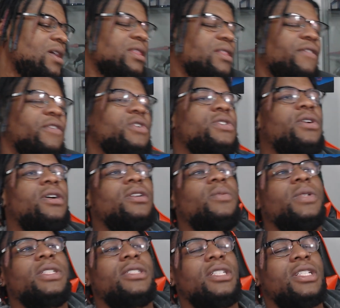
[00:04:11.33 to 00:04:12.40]
The first card
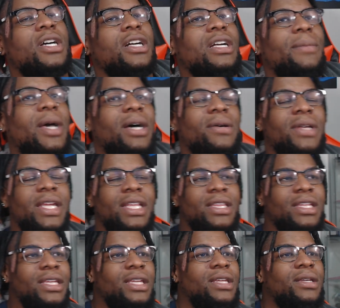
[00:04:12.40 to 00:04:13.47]
we're going to talk about in
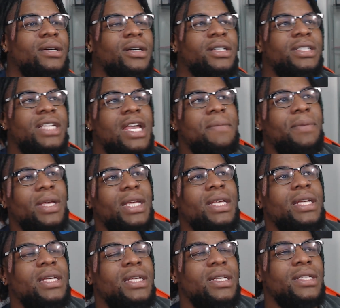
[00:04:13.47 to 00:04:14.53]
the archetype
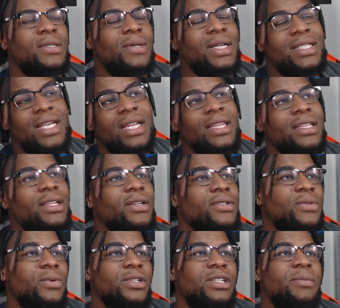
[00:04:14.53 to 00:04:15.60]
is outside of the leader is
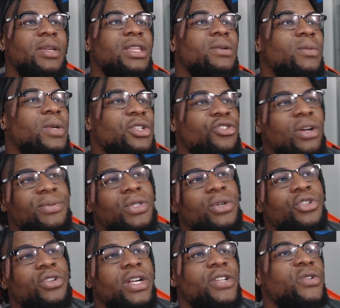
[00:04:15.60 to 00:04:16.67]
going to be the one-drop
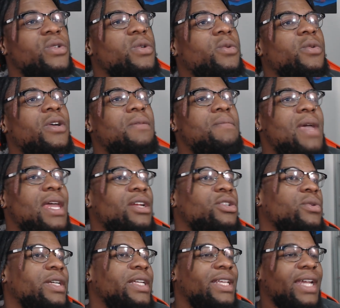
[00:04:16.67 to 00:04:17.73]
searcher, Android 21,
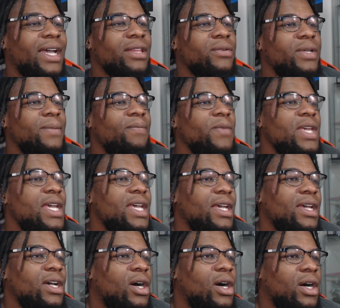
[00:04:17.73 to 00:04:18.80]
Mandatory Gathering.
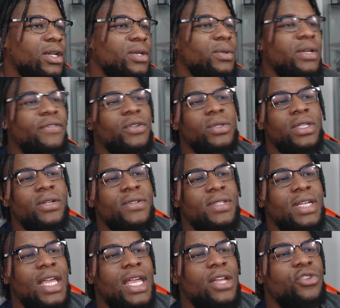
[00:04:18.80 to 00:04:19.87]
Auto, if your leader is
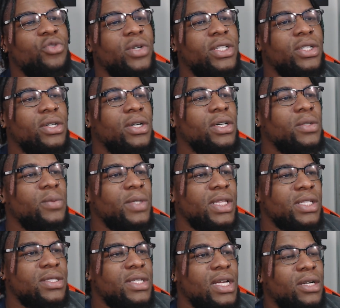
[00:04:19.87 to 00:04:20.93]
an Android card, when
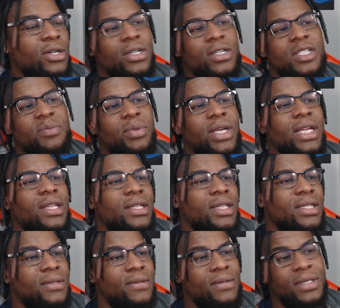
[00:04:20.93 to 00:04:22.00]
this deck card is played,
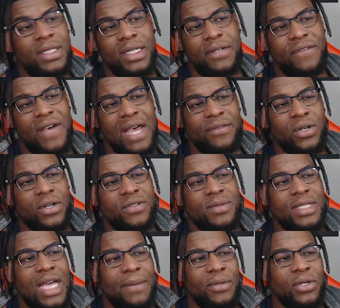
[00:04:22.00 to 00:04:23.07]
look at 5 cards from
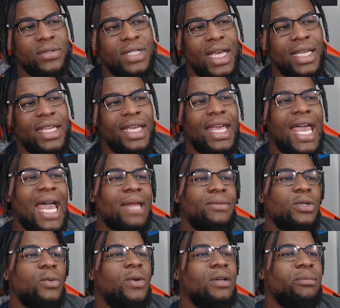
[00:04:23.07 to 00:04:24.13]
the top of your deck, add it
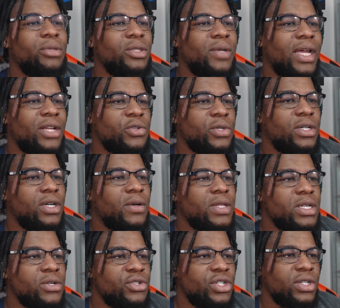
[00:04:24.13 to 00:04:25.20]
to one blue Android card
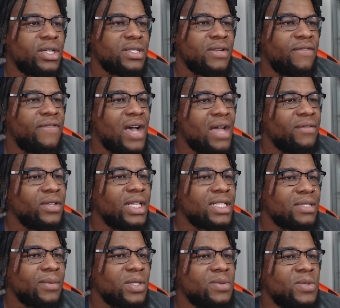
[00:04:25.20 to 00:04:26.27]
with an energy cost of 5 or
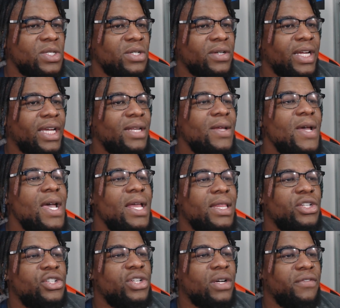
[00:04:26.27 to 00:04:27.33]
less linked to your hand,
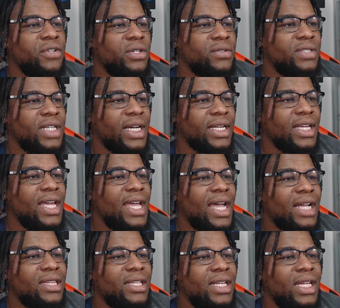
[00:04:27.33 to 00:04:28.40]
then shuffle your deck.
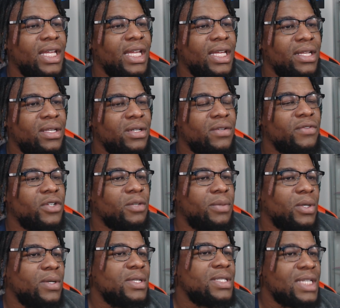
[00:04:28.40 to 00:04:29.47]
At the end of your
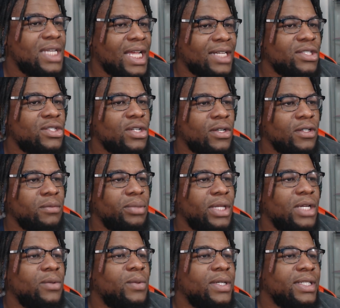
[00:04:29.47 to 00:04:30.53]
opponent's next turn,
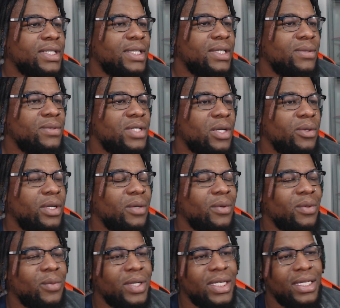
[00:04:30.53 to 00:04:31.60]
play one clone token
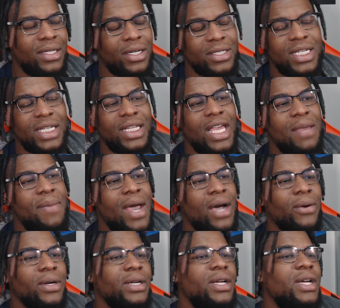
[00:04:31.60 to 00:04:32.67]
with 10k
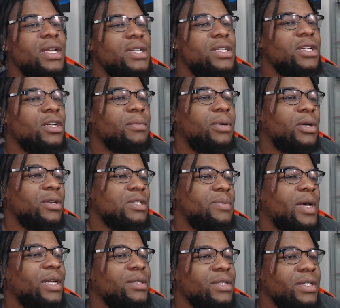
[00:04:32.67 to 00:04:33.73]
power to your opponent's
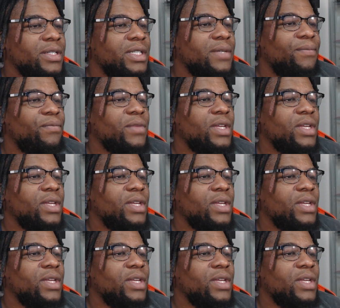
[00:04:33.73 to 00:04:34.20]
battle area.